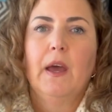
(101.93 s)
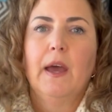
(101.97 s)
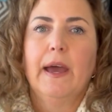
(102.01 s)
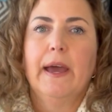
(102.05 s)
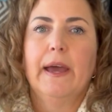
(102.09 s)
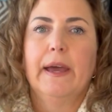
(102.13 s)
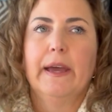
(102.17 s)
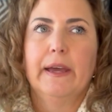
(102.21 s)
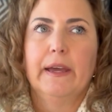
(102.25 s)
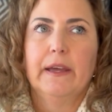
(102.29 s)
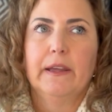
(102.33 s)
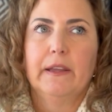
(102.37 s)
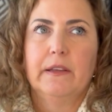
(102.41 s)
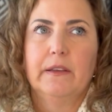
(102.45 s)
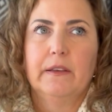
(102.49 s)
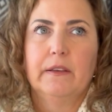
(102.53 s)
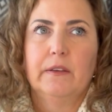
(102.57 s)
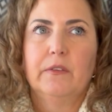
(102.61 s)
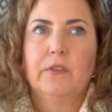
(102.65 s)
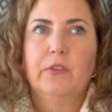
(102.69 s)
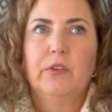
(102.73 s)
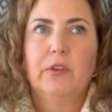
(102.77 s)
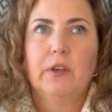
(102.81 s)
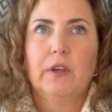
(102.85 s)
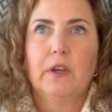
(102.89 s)

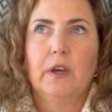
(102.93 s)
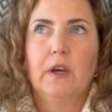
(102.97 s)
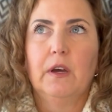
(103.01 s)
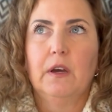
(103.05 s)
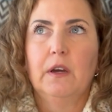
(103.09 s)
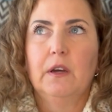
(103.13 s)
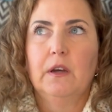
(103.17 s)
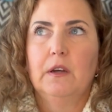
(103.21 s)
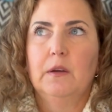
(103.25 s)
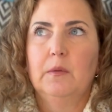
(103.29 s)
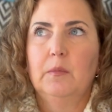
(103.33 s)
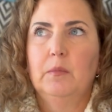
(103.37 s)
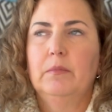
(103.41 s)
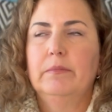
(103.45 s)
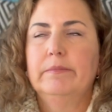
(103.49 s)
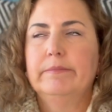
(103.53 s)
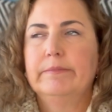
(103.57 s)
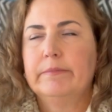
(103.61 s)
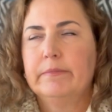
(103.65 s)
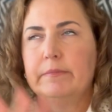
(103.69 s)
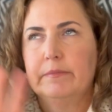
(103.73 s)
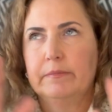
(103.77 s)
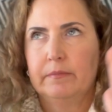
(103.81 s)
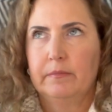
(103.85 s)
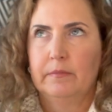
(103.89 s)
and
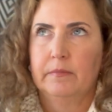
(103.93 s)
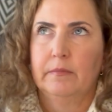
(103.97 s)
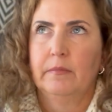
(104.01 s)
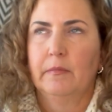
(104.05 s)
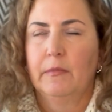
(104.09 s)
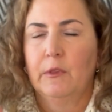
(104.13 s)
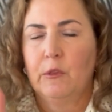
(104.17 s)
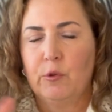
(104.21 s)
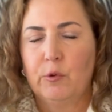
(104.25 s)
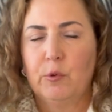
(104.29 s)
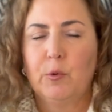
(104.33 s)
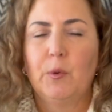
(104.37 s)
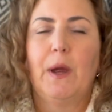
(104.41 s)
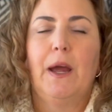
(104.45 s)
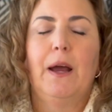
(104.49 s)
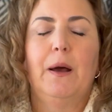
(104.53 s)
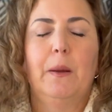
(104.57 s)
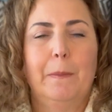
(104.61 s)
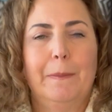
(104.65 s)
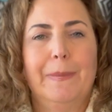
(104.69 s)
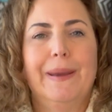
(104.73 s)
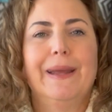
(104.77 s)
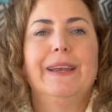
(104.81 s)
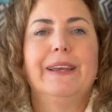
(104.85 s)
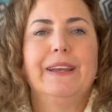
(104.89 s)

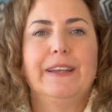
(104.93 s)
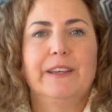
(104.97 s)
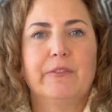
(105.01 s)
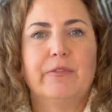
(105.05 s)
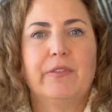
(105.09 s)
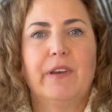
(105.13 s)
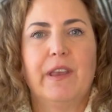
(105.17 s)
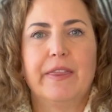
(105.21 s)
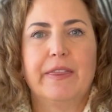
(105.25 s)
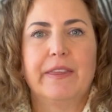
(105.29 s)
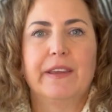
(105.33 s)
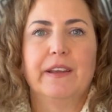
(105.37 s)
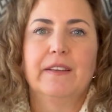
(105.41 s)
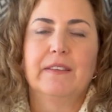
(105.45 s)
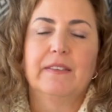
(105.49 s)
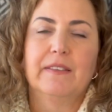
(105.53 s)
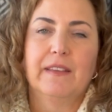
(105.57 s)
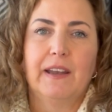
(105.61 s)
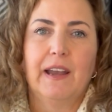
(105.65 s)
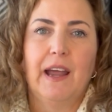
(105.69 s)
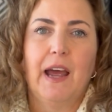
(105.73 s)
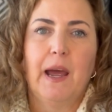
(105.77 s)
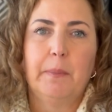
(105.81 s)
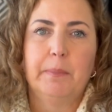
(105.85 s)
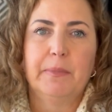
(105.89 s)
throughout many different things
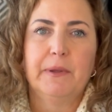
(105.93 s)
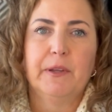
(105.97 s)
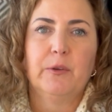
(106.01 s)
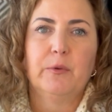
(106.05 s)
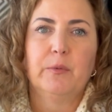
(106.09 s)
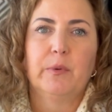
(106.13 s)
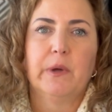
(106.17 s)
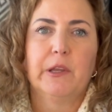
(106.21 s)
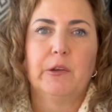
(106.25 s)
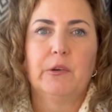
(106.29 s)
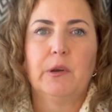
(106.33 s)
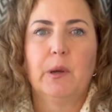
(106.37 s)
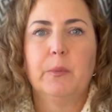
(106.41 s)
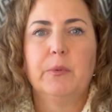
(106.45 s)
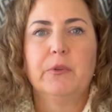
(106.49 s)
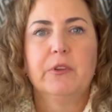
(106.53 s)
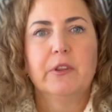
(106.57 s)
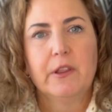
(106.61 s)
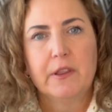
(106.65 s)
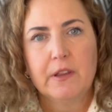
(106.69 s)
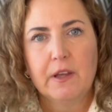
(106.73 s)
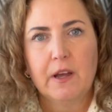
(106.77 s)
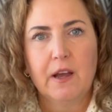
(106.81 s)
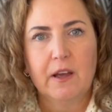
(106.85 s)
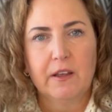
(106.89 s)
that happened, whether I was
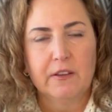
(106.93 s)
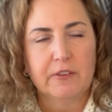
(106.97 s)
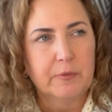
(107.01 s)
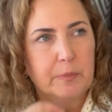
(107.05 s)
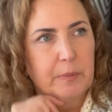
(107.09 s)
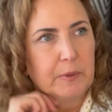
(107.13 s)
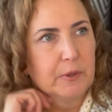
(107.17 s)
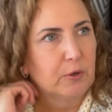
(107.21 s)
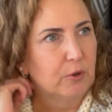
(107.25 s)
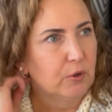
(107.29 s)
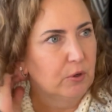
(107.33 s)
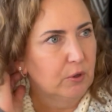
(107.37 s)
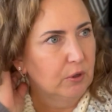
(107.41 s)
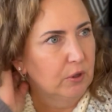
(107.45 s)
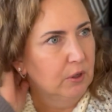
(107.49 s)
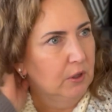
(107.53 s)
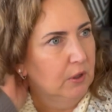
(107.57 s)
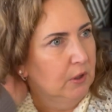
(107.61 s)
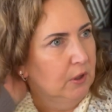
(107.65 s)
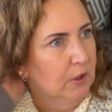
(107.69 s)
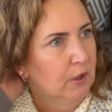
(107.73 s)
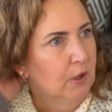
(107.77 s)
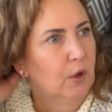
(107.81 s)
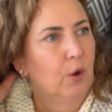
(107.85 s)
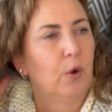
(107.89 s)
in the hospital
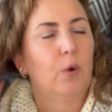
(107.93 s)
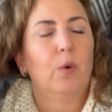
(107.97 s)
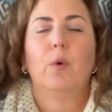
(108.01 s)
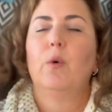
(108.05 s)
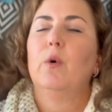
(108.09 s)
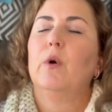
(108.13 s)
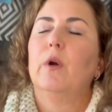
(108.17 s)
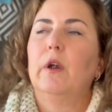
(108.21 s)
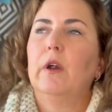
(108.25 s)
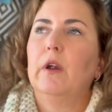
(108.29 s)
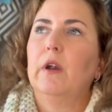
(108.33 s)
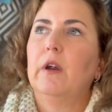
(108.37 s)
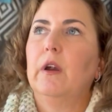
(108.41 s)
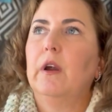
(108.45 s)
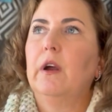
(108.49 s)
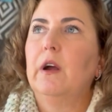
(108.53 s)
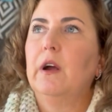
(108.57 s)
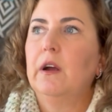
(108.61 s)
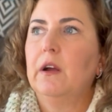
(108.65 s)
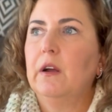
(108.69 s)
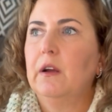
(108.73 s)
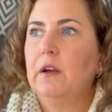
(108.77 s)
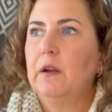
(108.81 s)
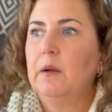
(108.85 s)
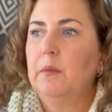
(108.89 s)
or
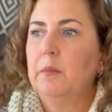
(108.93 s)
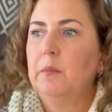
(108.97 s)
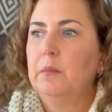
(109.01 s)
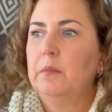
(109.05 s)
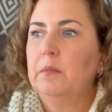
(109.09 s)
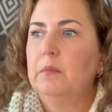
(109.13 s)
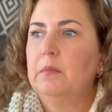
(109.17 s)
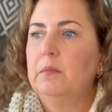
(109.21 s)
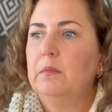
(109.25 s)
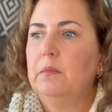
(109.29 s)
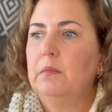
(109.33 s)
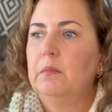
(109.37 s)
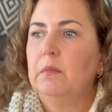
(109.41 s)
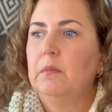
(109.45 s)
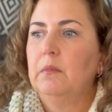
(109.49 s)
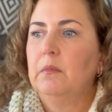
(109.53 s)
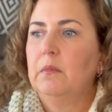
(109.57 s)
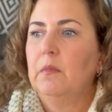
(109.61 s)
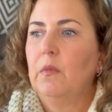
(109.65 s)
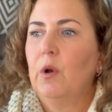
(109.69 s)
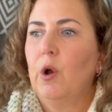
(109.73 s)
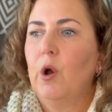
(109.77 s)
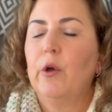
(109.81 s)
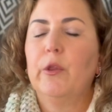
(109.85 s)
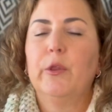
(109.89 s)
on
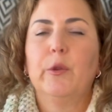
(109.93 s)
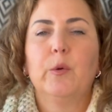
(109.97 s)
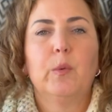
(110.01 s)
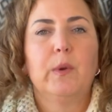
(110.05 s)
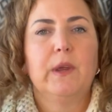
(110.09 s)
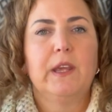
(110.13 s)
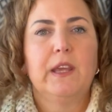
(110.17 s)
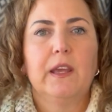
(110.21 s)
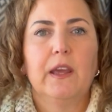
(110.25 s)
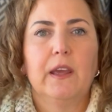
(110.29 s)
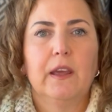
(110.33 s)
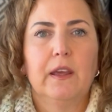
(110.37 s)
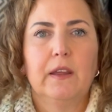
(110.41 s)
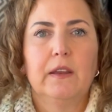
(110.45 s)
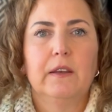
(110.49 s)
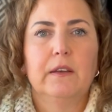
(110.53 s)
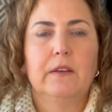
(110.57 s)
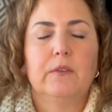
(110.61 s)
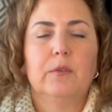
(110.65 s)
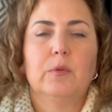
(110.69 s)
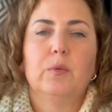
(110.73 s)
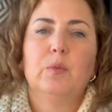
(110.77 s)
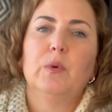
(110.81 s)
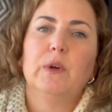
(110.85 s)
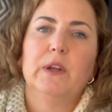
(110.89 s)
the
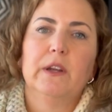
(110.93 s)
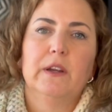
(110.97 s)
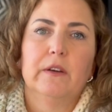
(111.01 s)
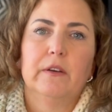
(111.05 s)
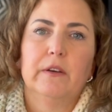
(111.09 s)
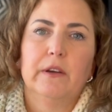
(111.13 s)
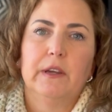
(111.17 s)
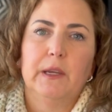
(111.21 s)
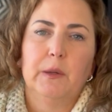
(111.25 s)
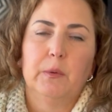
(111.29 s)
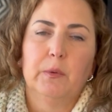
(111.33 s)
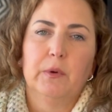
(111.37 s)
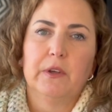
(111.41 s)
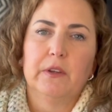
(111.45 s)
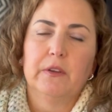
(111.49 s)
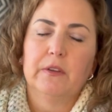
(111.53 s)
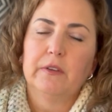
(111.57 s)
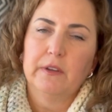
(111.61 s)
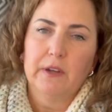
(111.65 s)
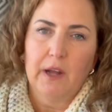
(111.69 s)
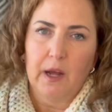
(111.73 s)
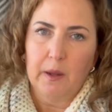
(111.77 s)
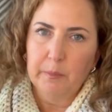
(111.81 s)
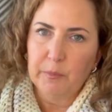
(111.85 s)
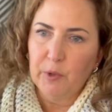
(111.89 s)
weekend where he was
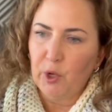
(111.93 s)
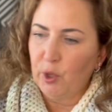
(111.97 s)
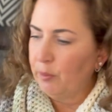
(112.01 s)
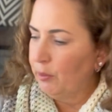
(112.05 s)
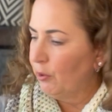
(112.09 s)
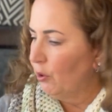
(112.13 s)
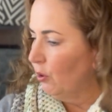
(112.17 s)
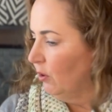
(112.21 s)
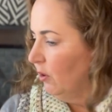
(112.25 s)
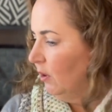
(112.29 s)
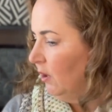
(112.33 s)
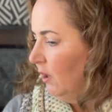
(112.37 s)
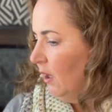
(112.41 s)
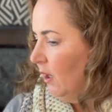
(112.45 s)
not mobile,